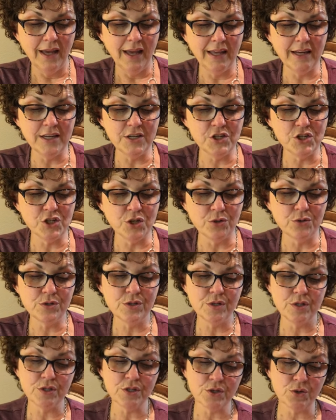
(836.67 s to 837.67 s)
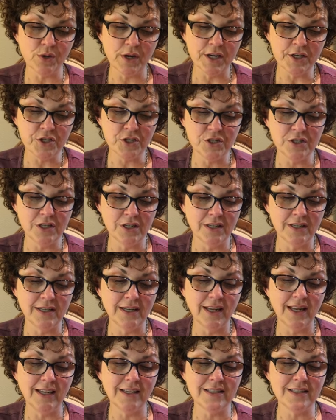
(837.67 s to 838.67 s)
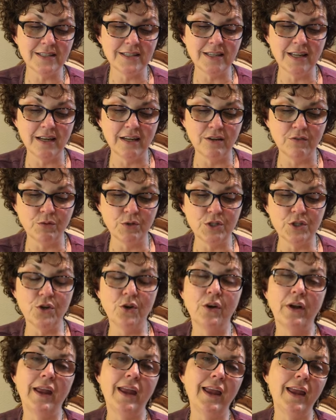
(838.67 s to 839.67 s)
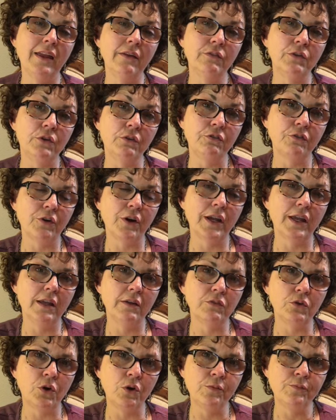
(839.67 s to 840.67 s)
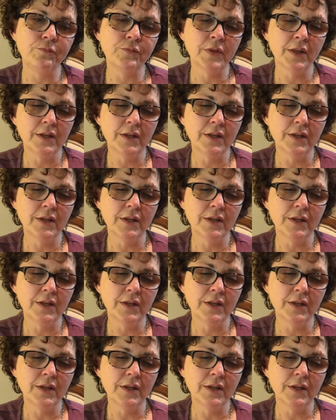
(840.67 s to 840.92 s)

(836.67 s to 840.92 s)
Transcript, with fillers: And it shows discretion instead of returning evil for evil.